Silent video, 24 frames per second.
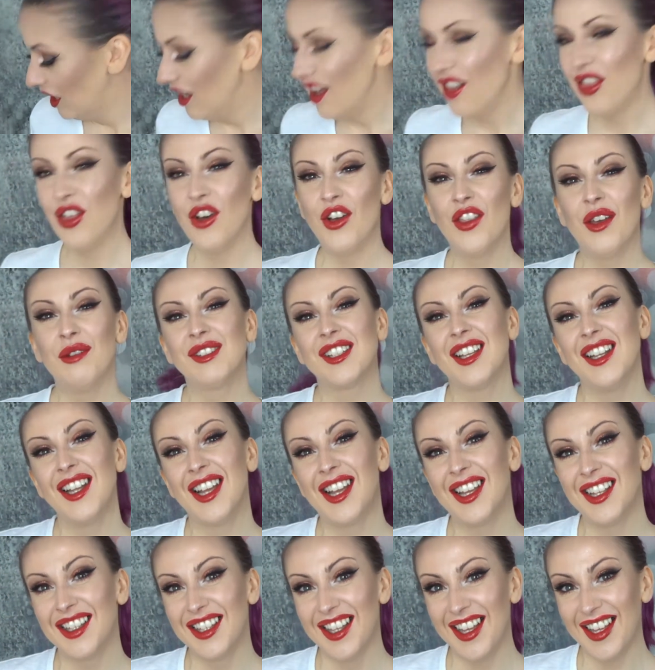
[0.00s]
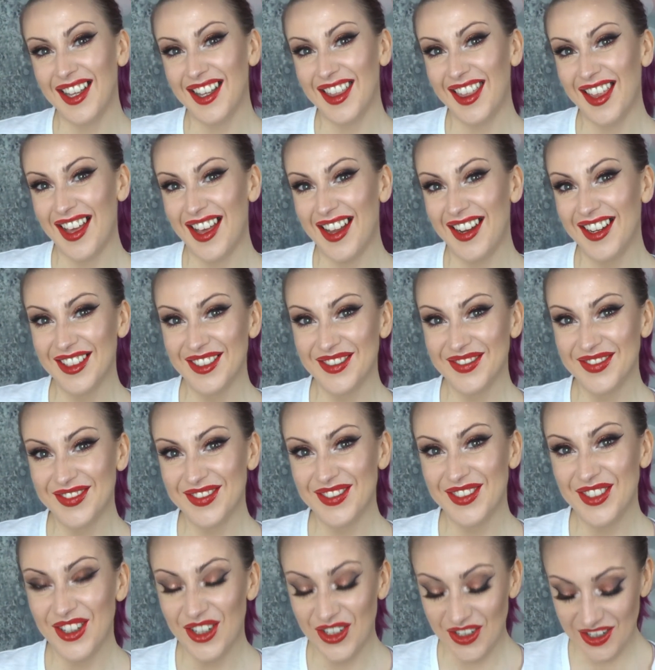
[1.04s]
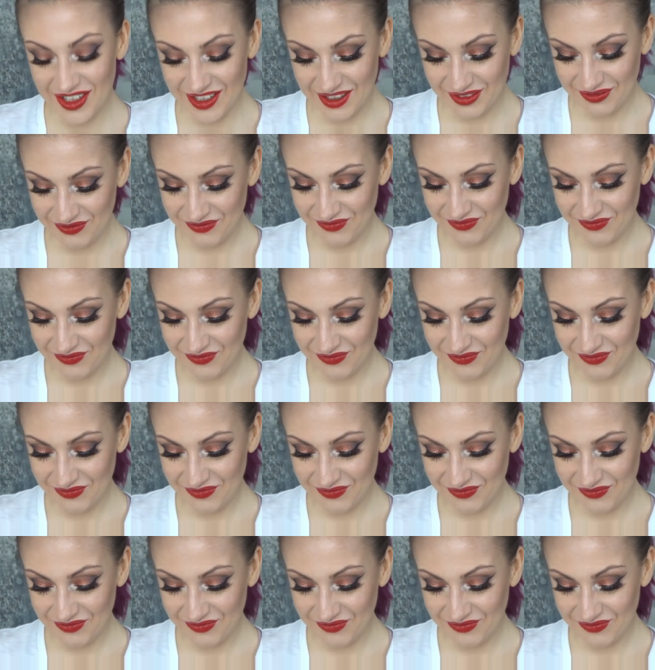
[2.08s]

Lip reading: Thought that was gonna click then. Sorry.